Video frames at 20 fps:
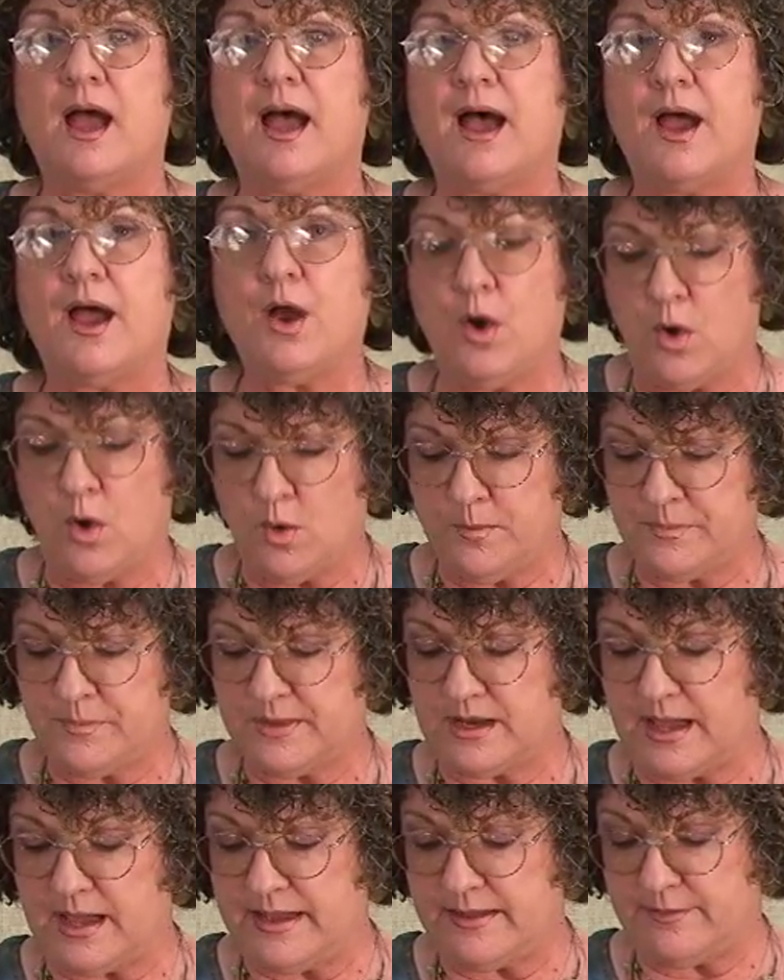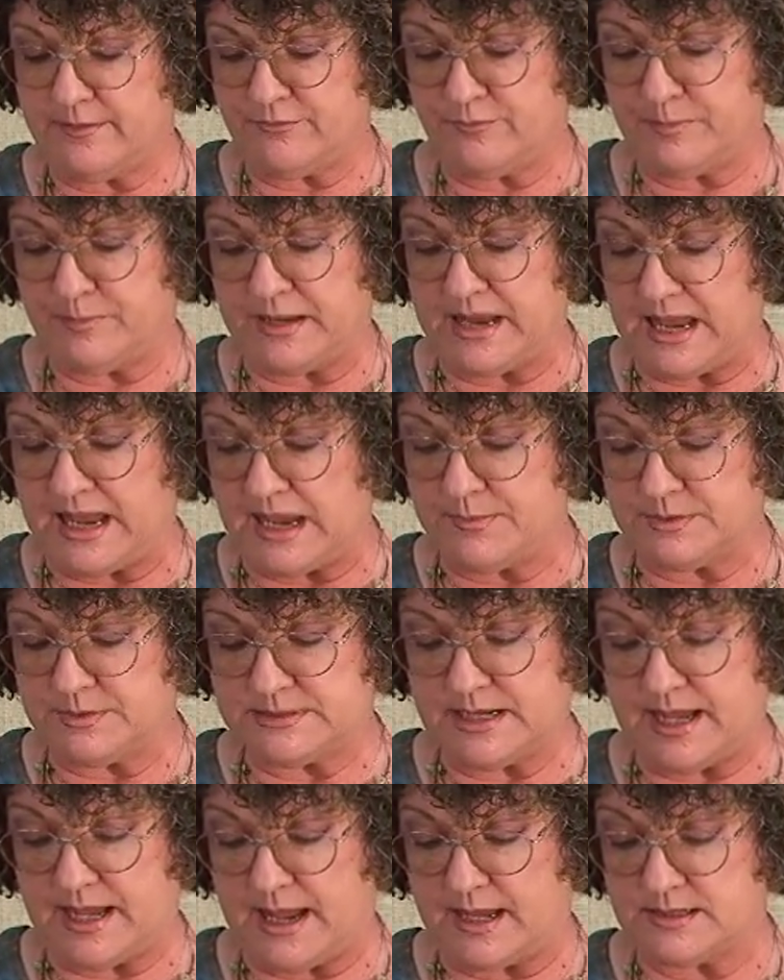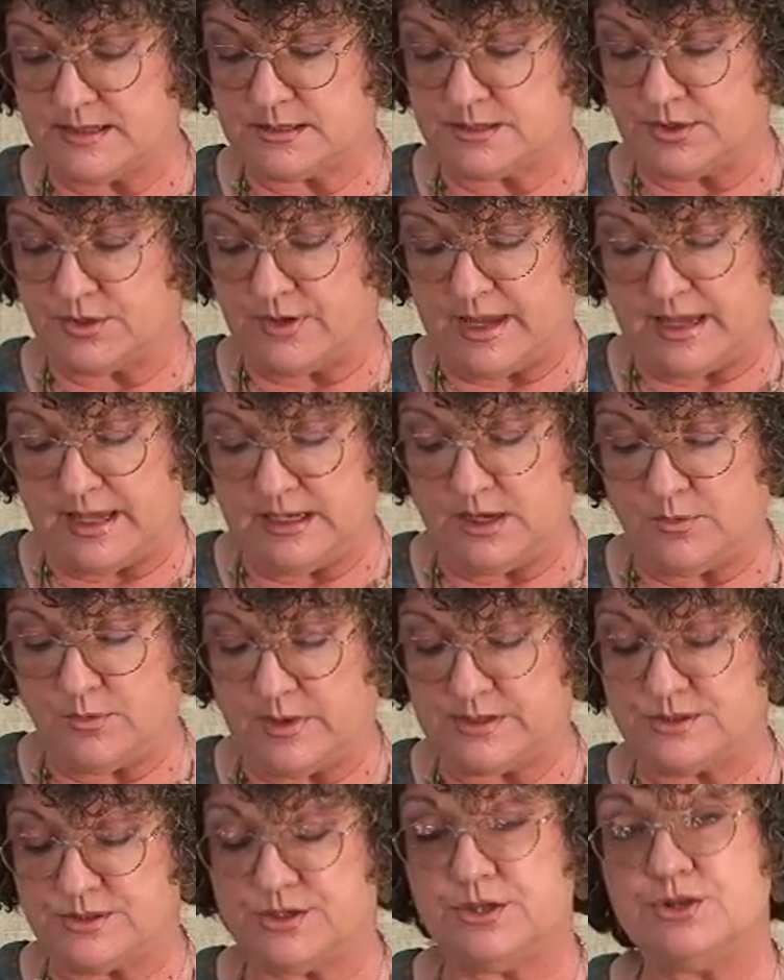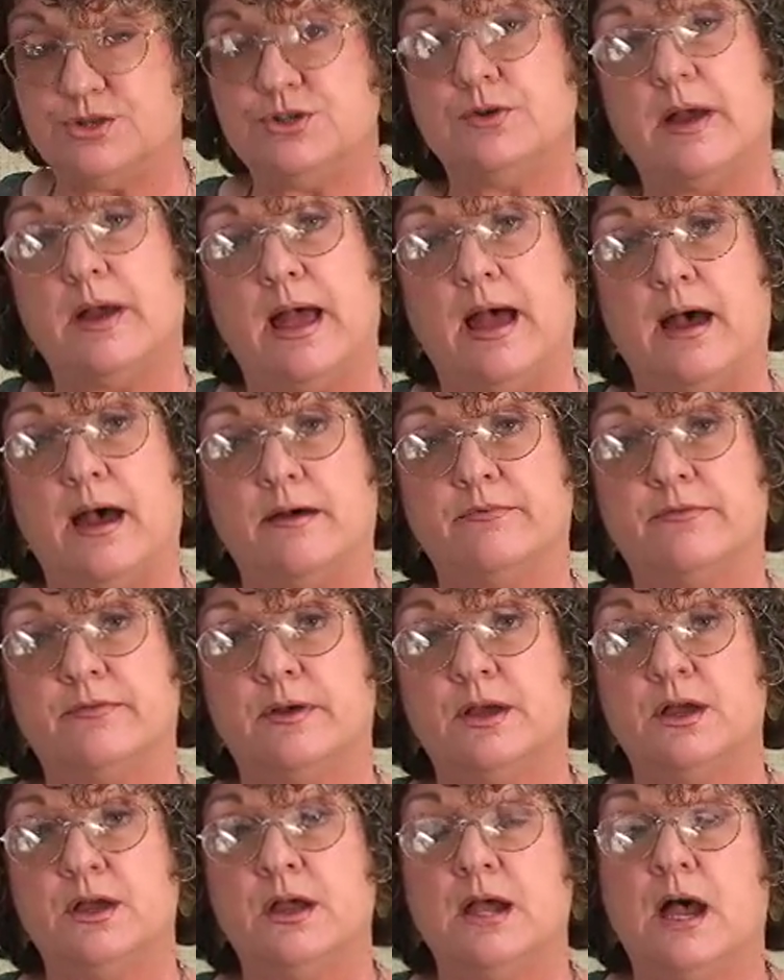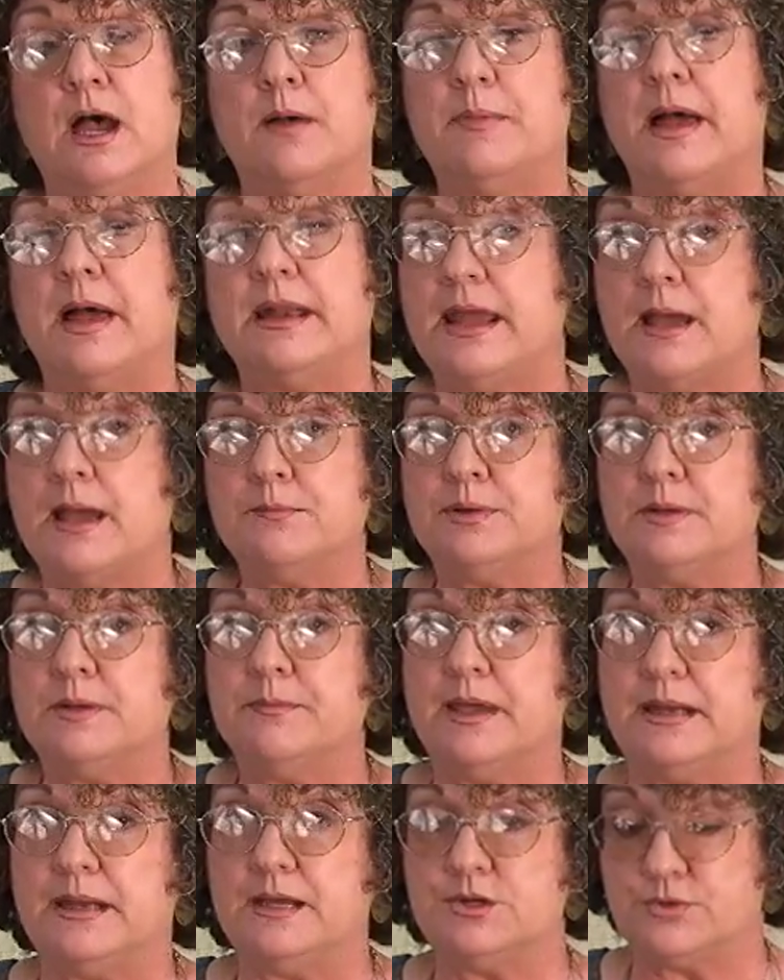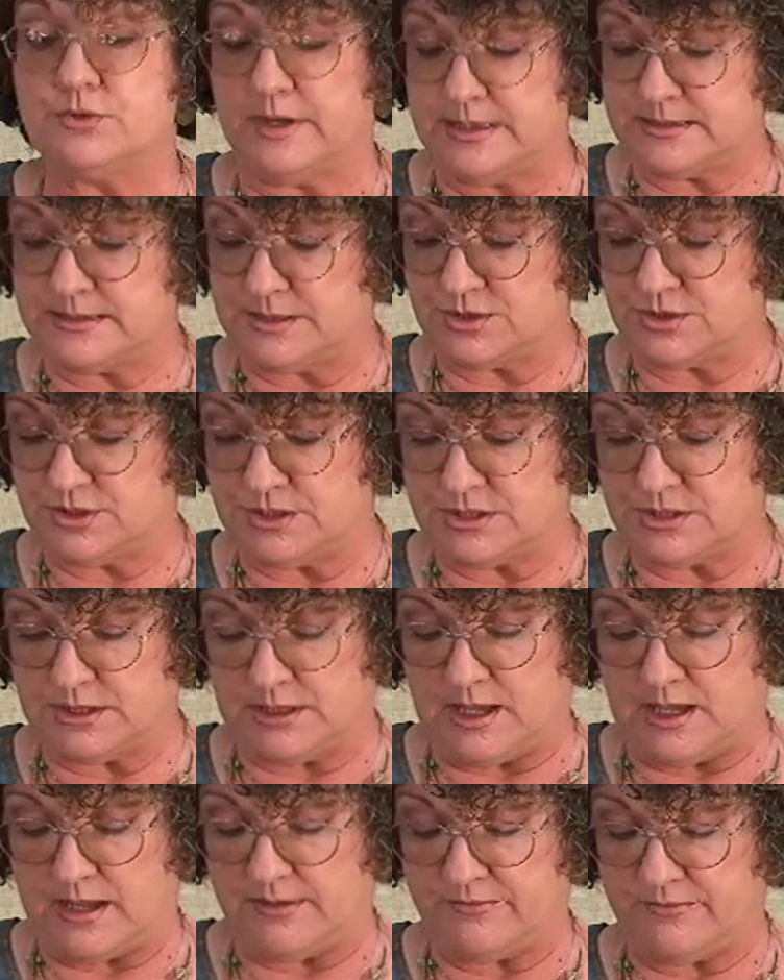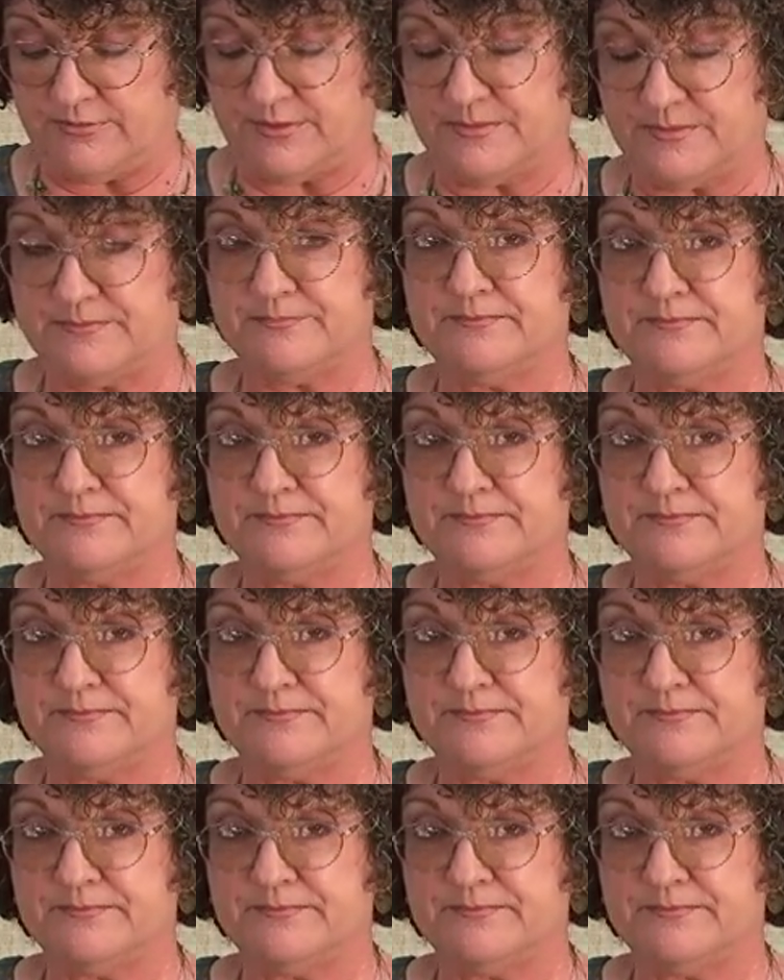I hope that I have been able to answer any questions you have about implementing Transition to Life.